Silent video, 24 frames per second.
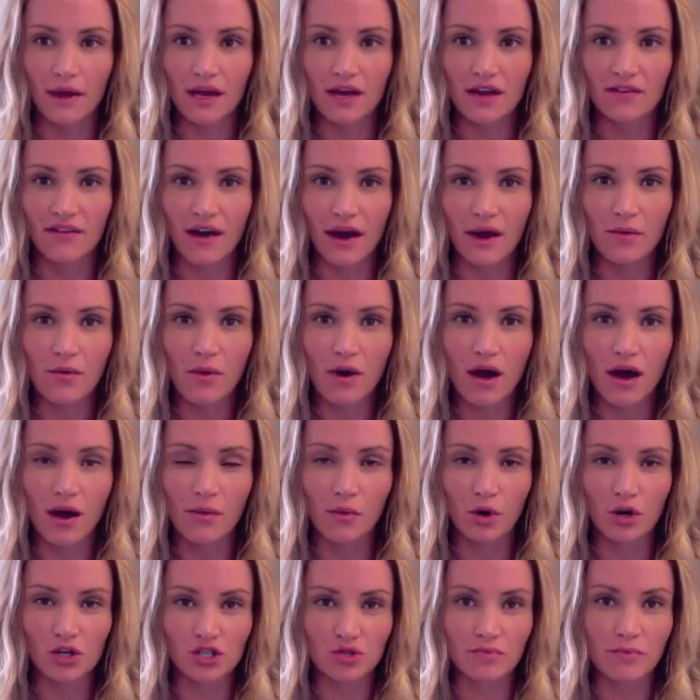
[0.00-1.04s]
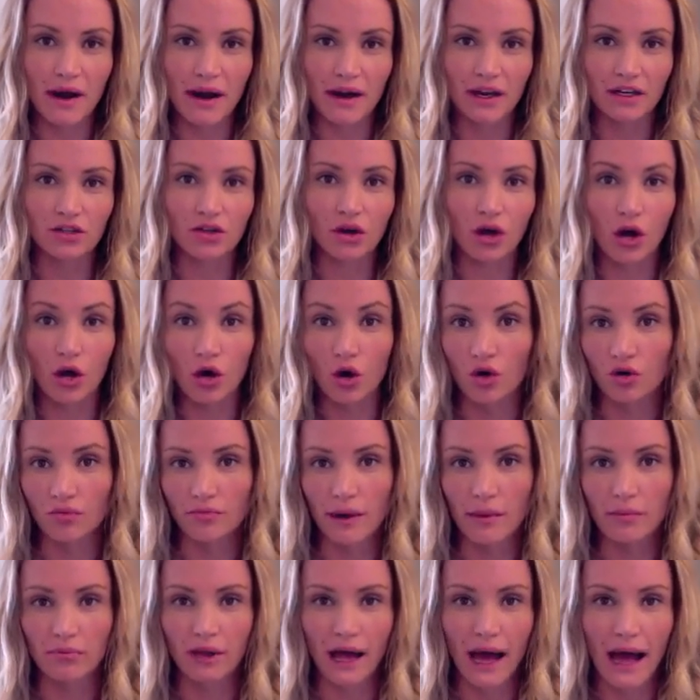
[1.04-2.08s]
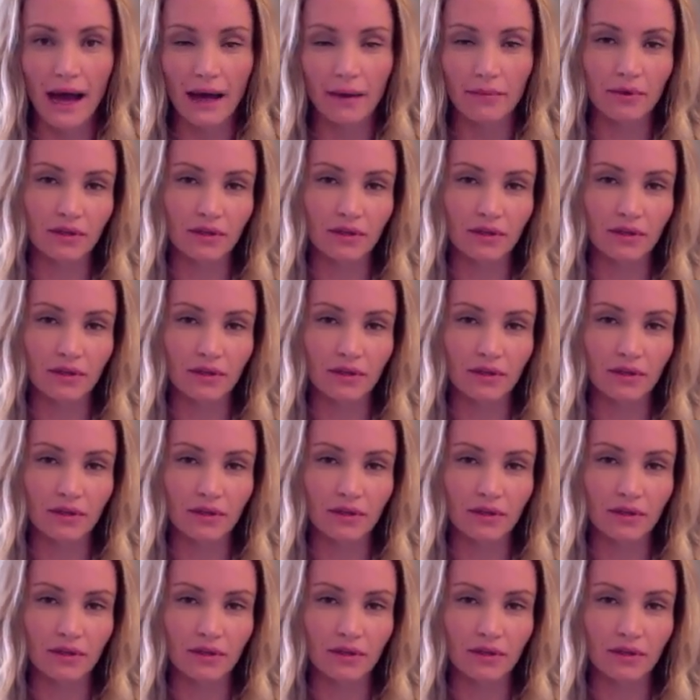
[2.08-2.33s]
If I want a more dramatic look, I'll go with my black.